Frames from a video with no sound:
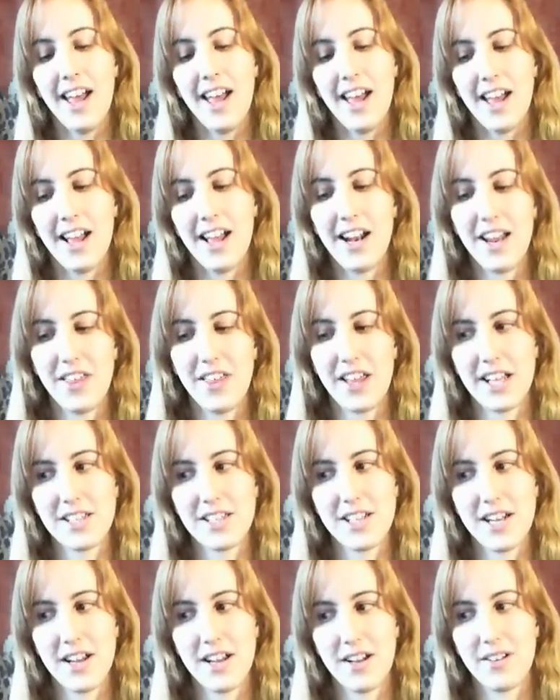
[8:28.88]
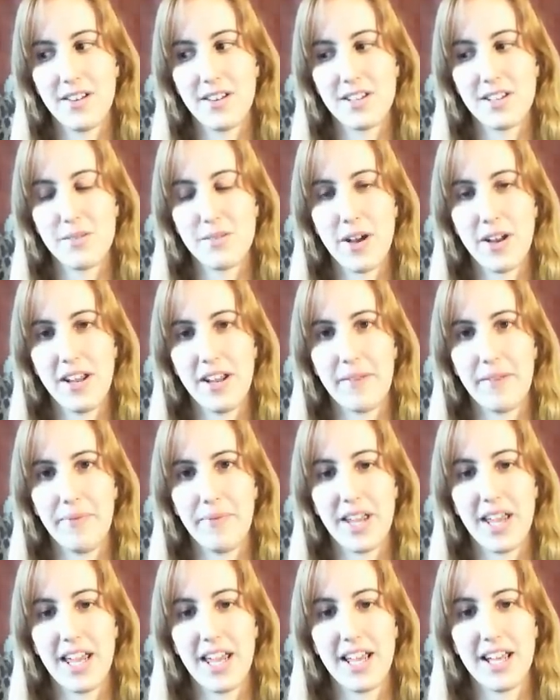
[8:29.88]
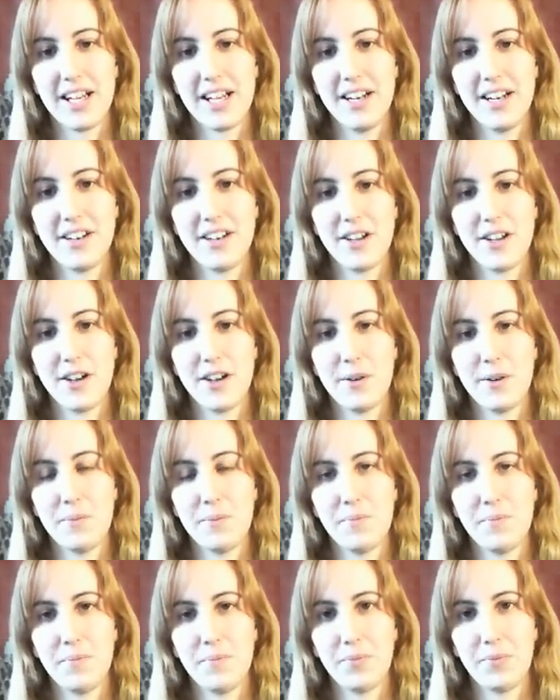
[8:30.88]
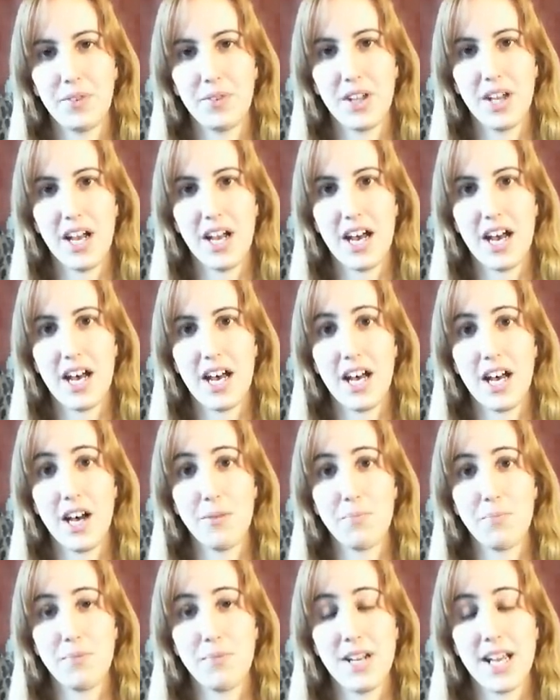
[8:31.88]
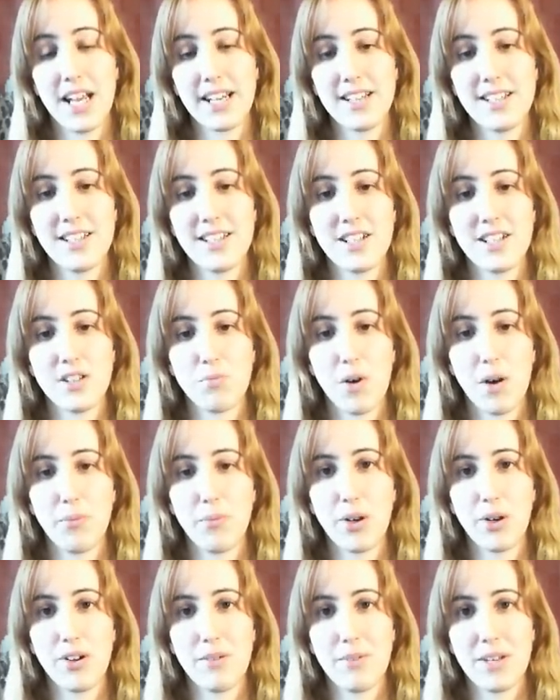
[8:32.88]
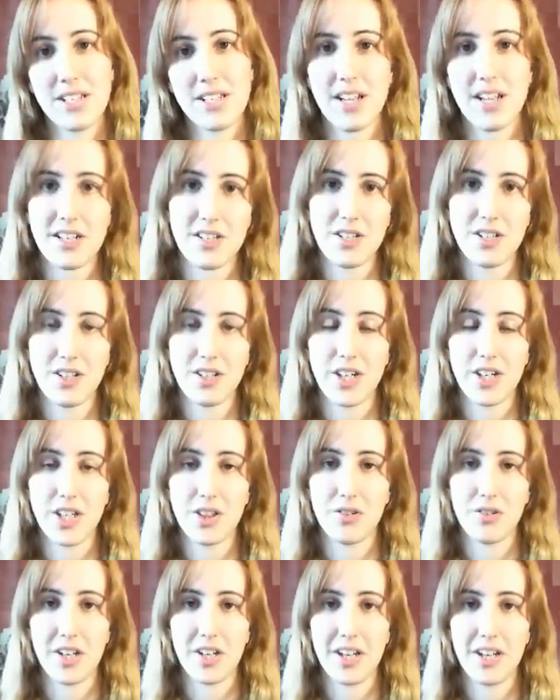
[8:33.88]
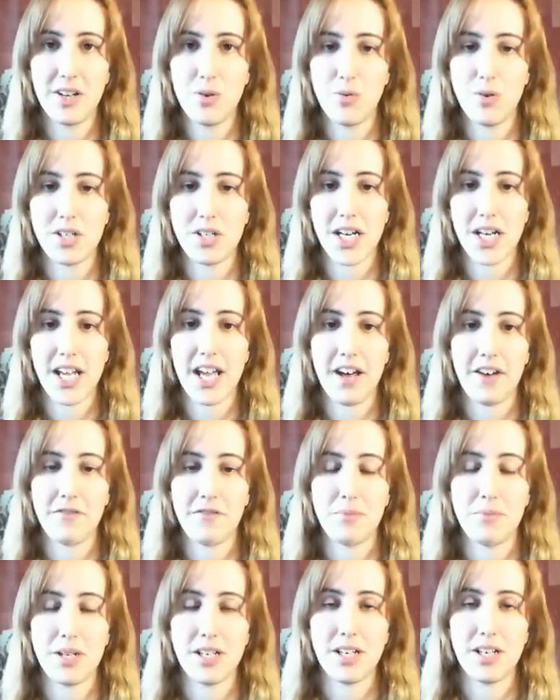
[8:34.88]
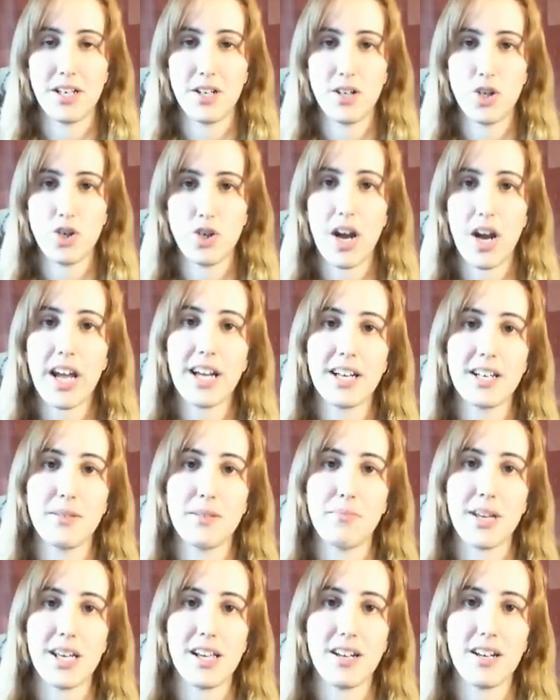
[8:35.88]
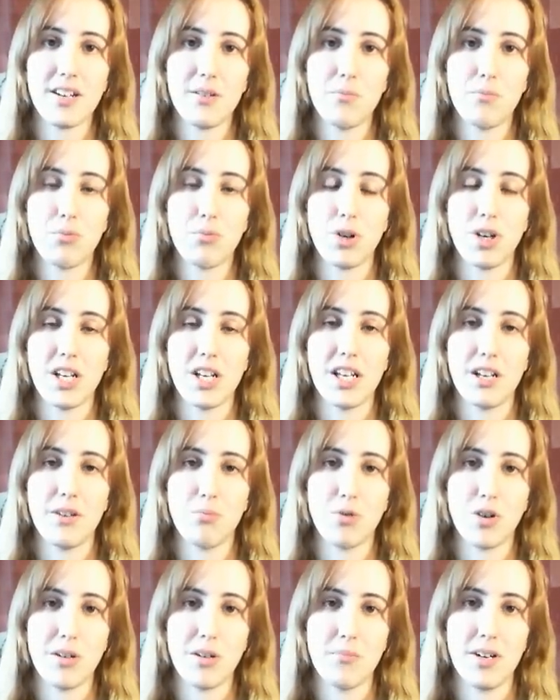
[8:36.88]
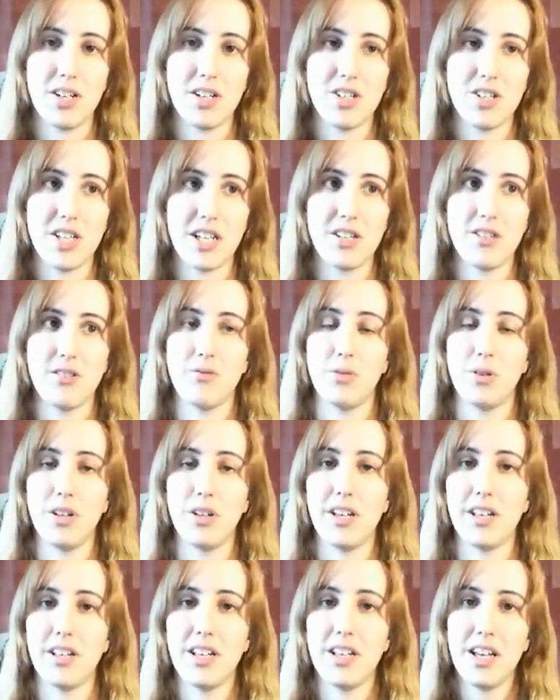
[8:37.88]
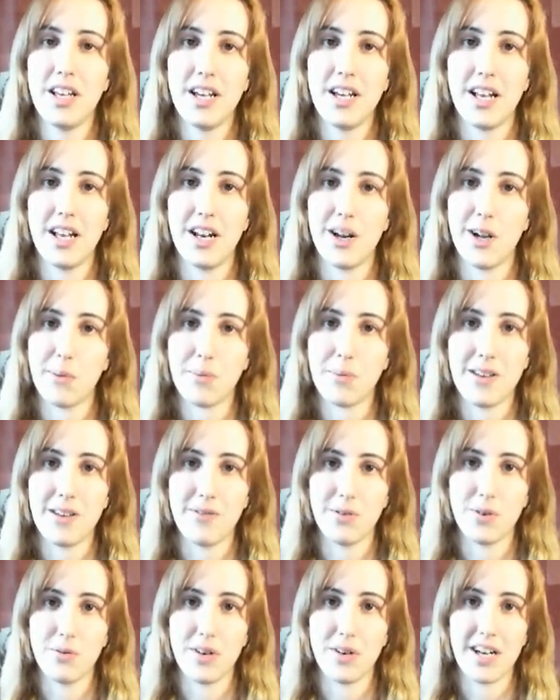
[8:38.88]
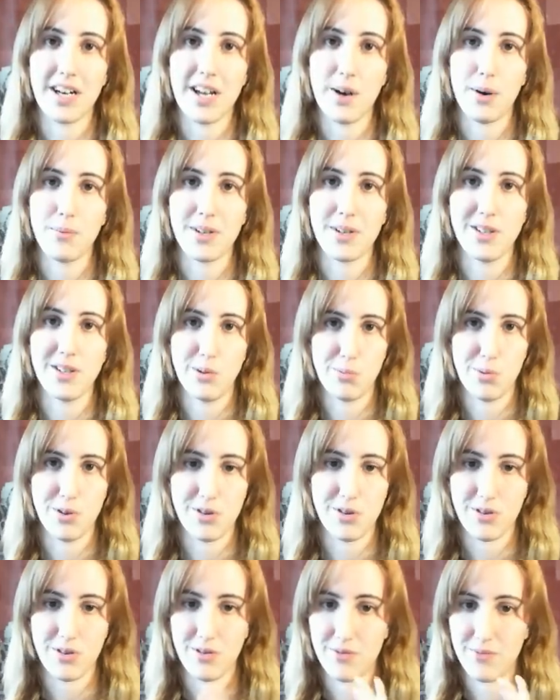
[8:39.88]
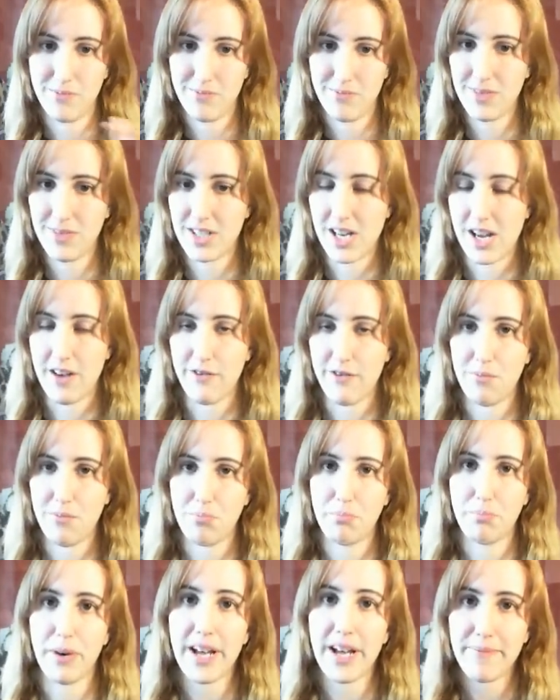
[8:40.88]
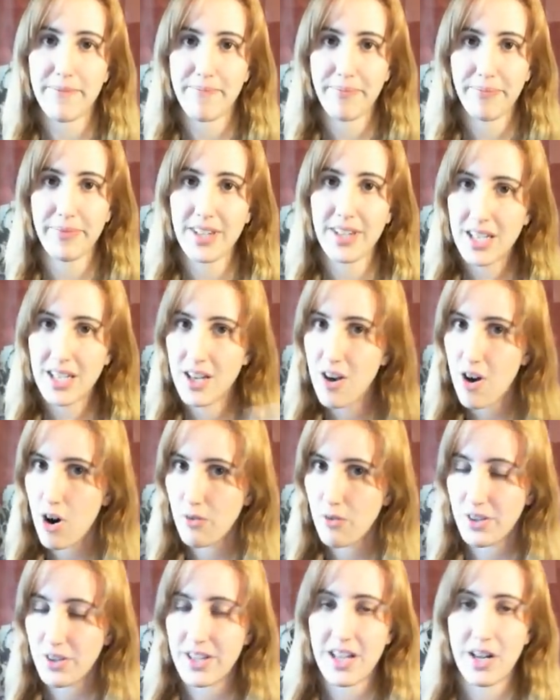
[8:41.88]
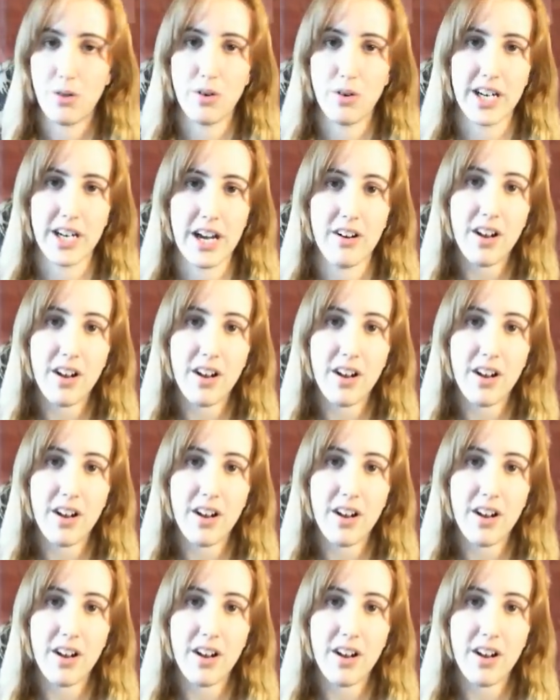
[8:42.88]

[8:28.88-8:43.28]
And I think that's enough. That's about it. And um, up next is probably going to be Assassin's Creed 3, which I have been trying to beat pretty pretty much. Things are really in an upheaval right now because of personal stuff. But hopefully that'll work out.